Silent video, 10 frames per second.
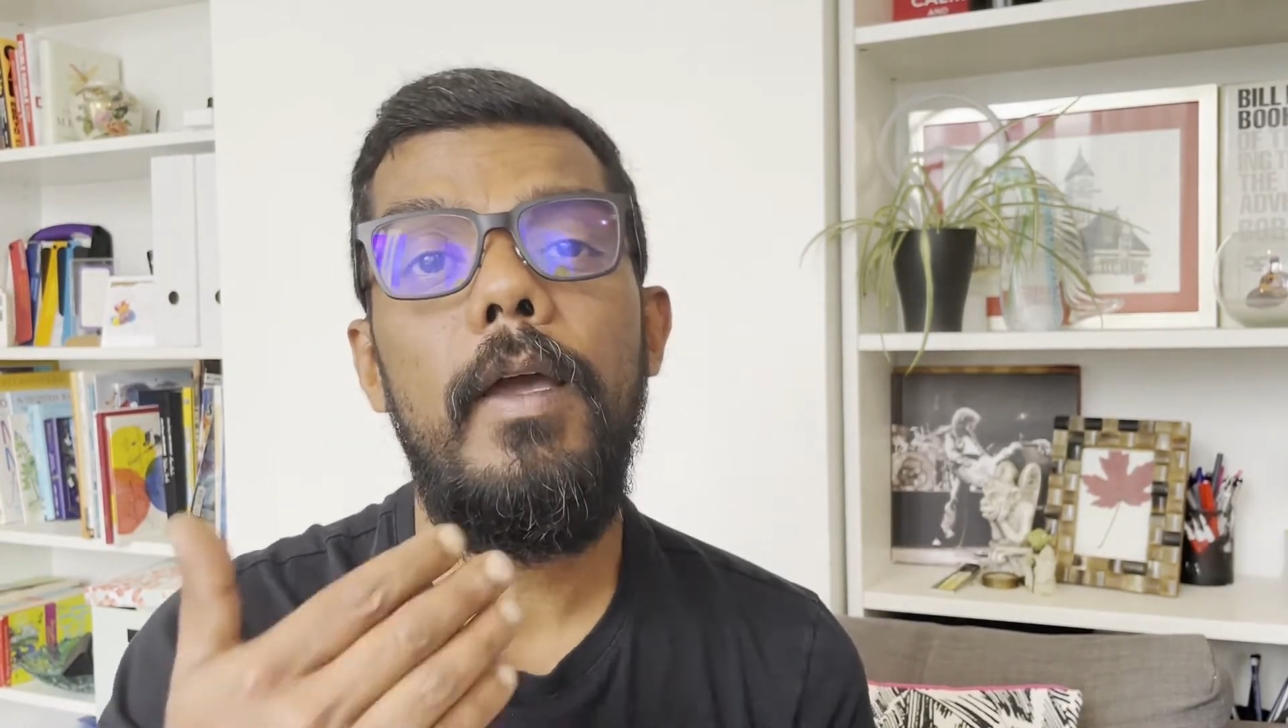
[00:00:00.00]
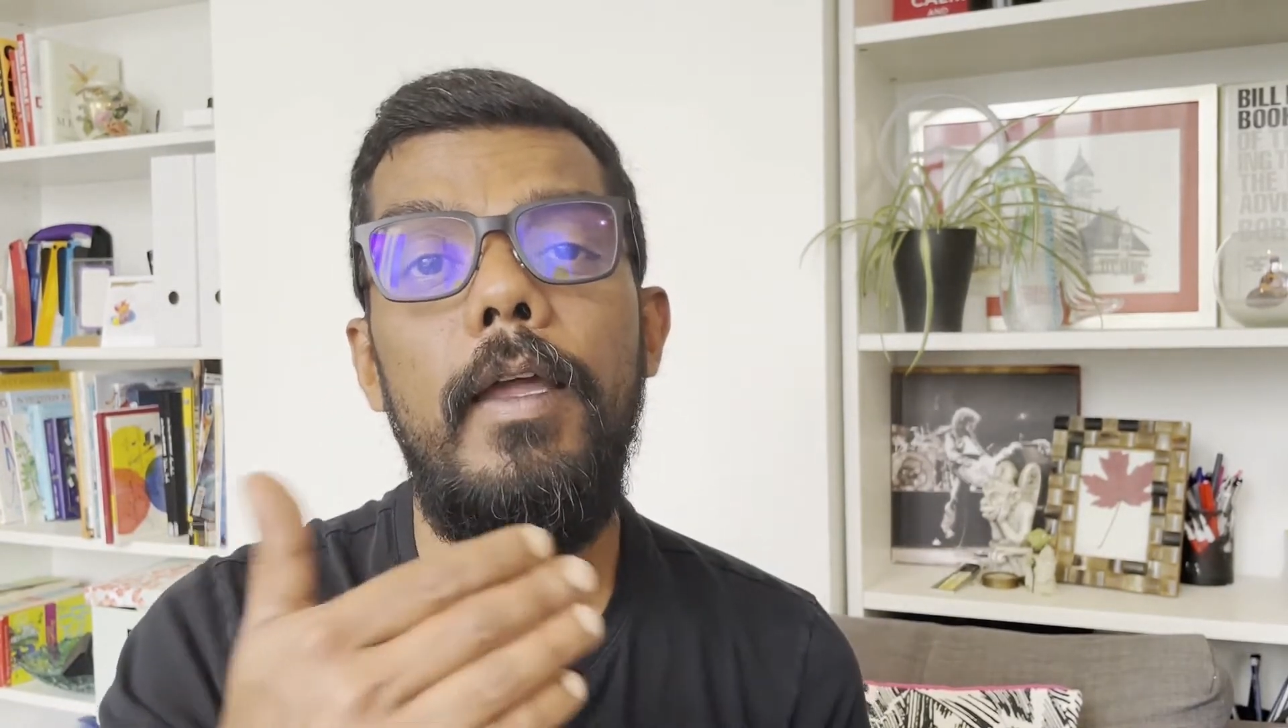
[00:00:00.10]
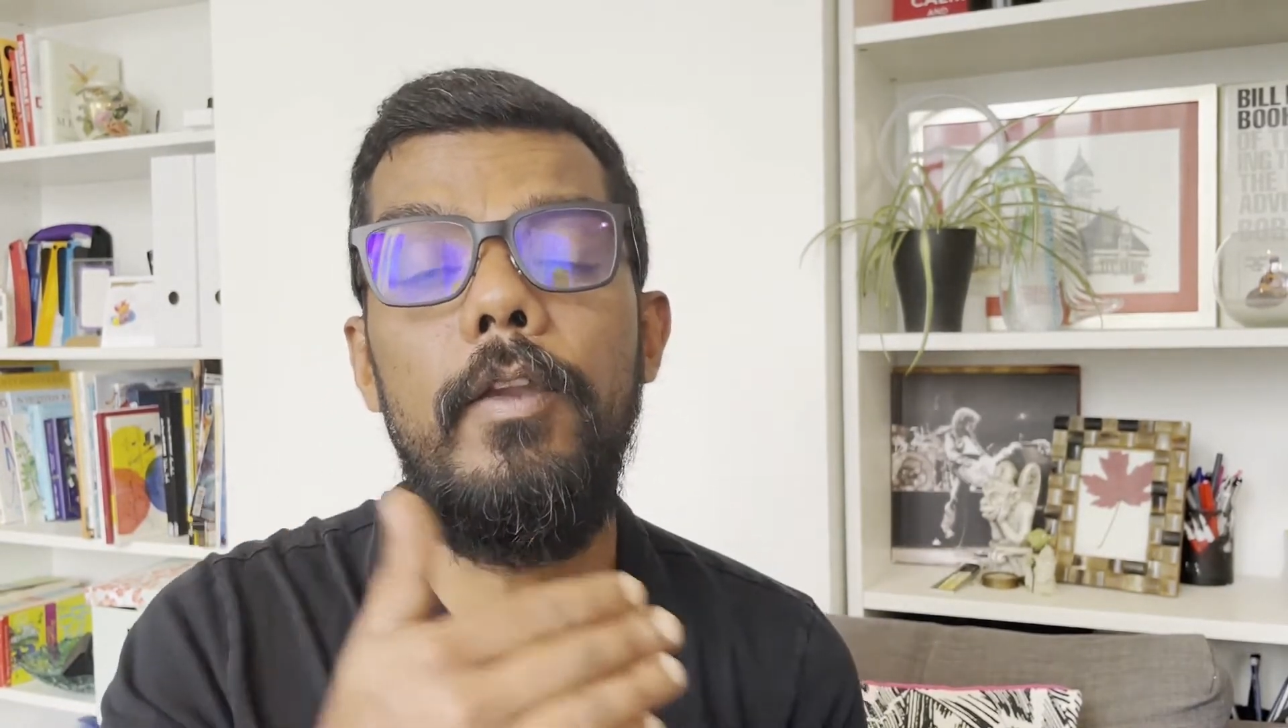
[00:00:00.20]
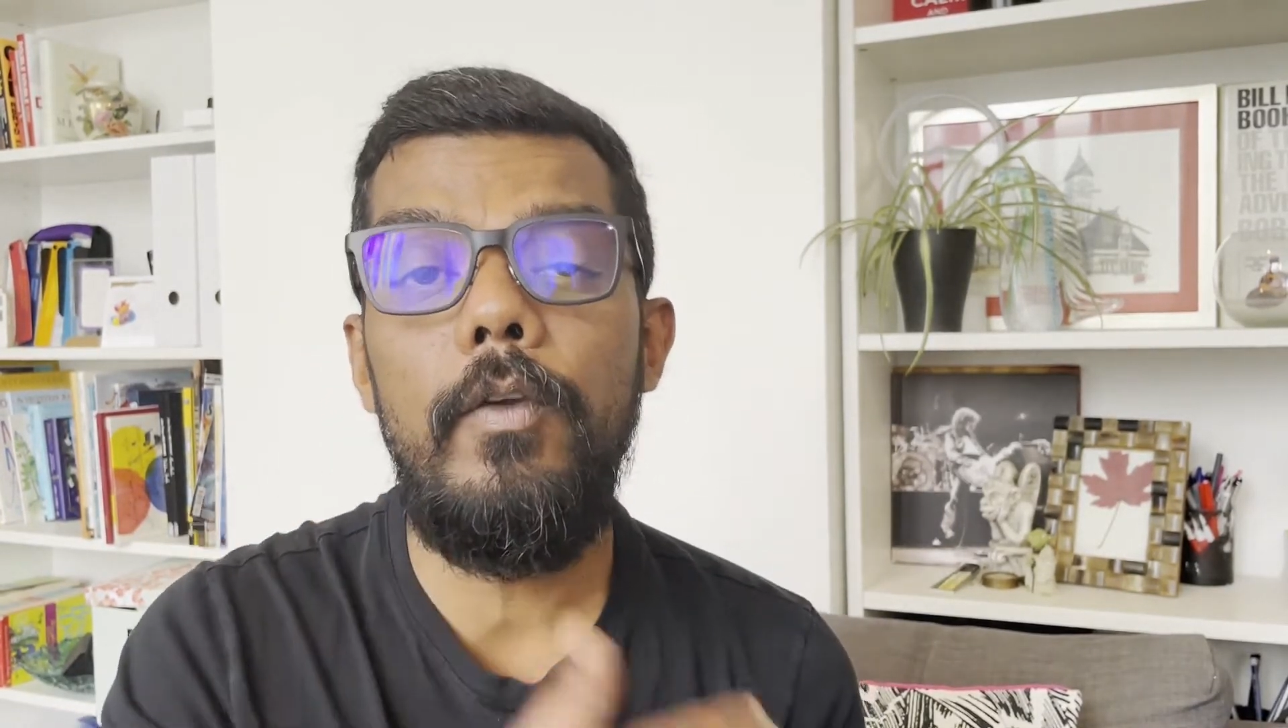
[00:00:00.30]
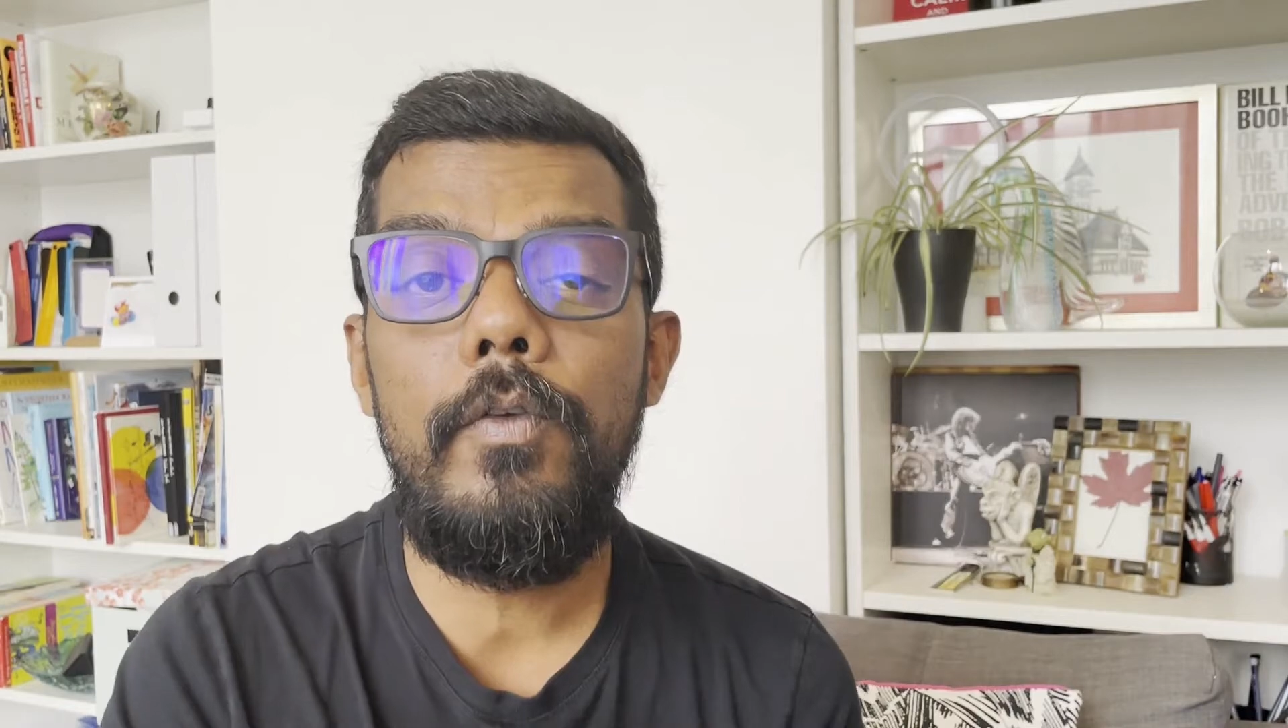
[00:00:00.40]

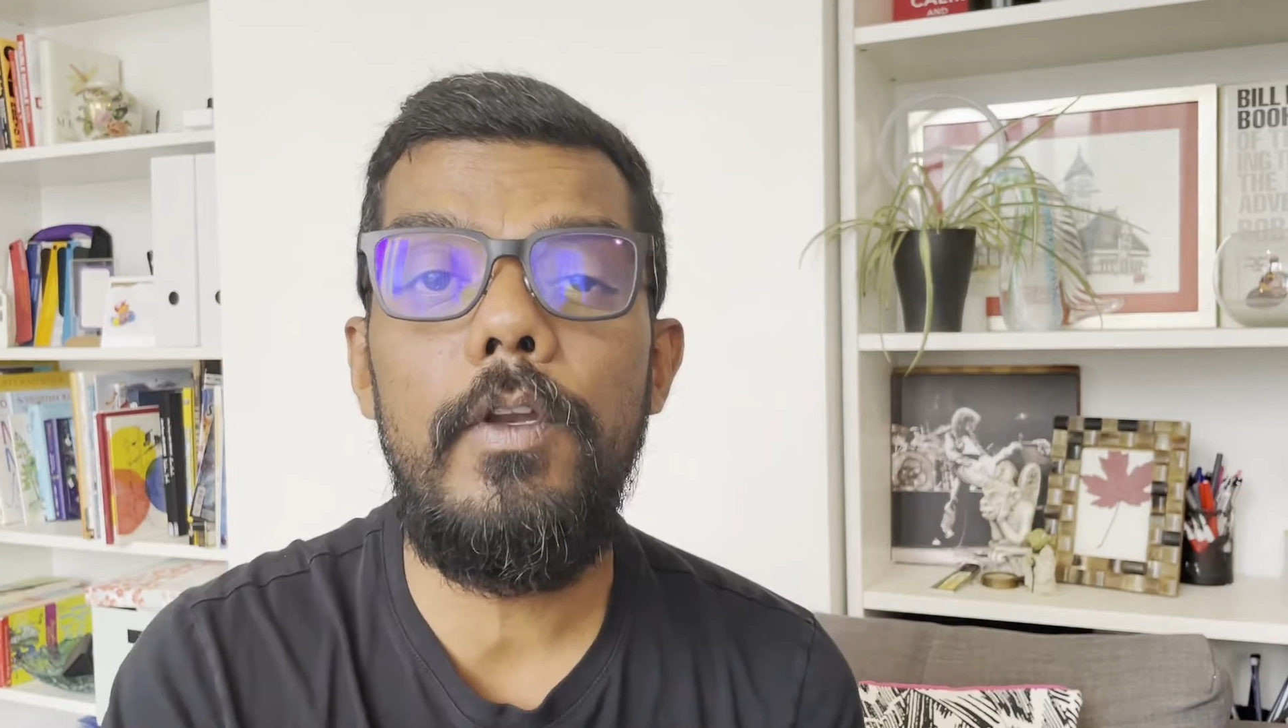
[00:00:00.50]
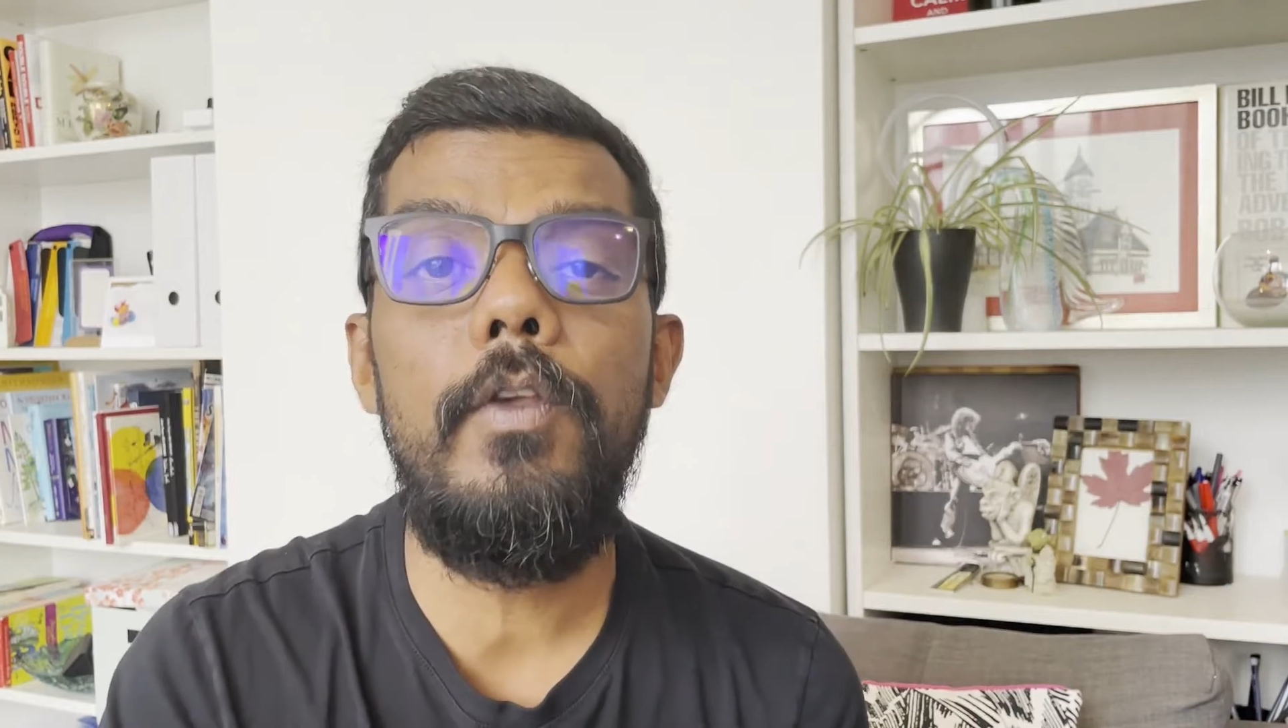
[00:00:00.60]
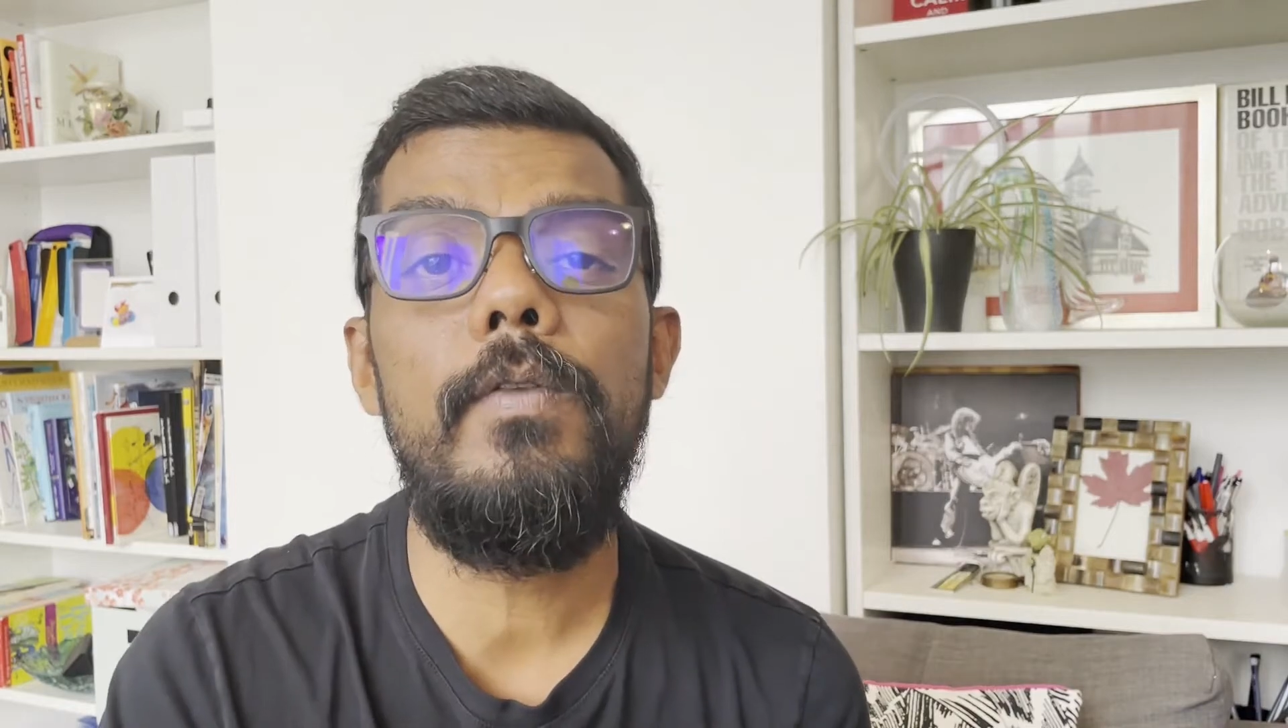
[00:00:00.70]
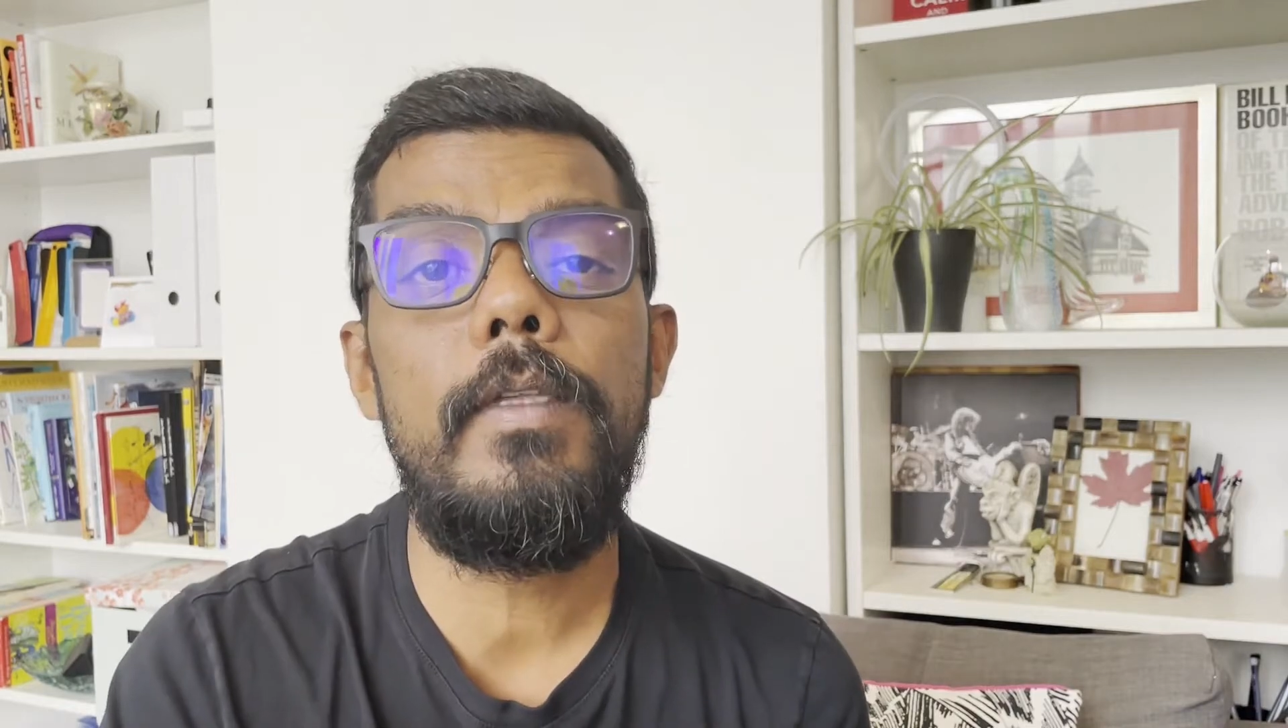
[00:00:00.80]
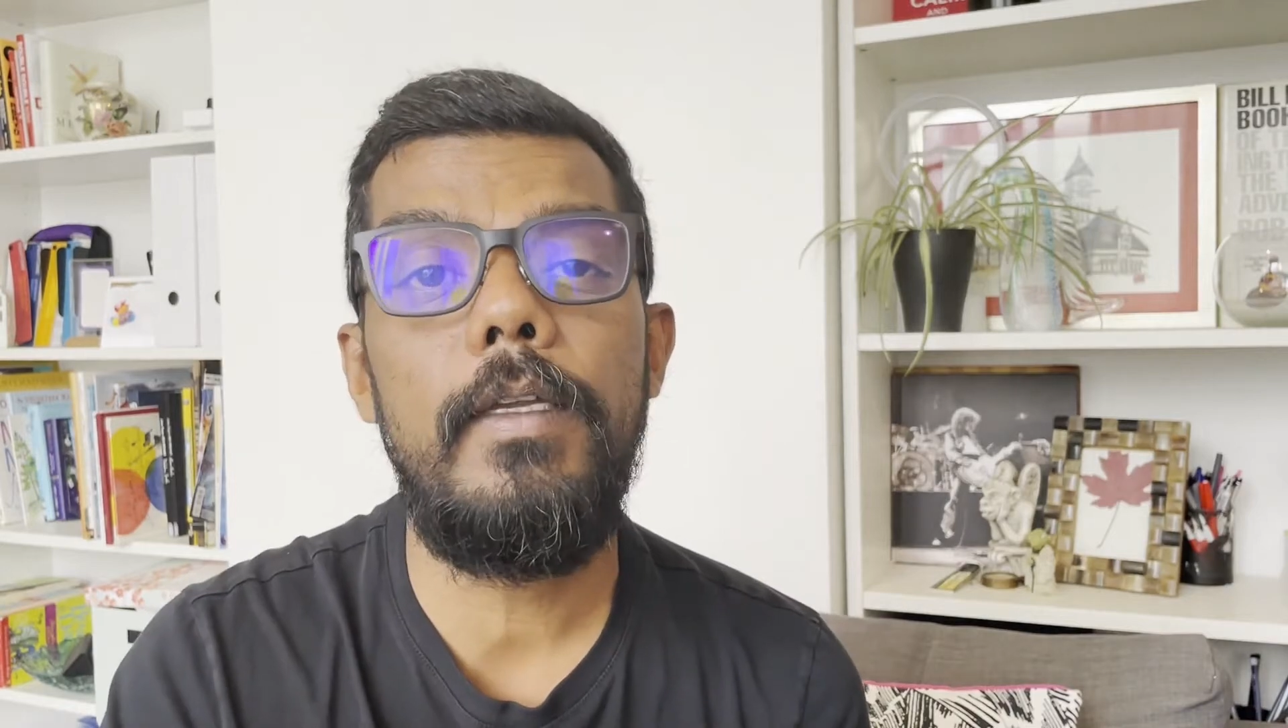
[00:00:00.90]
and you
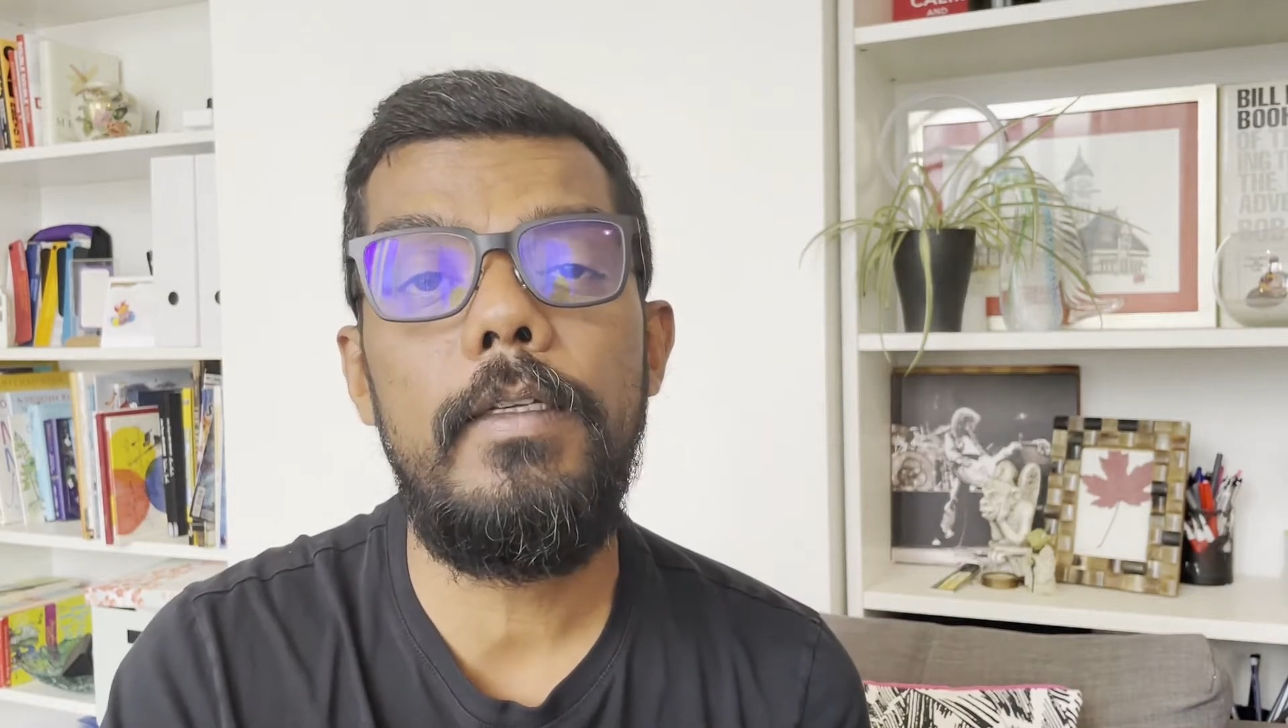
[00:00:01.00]
reduce that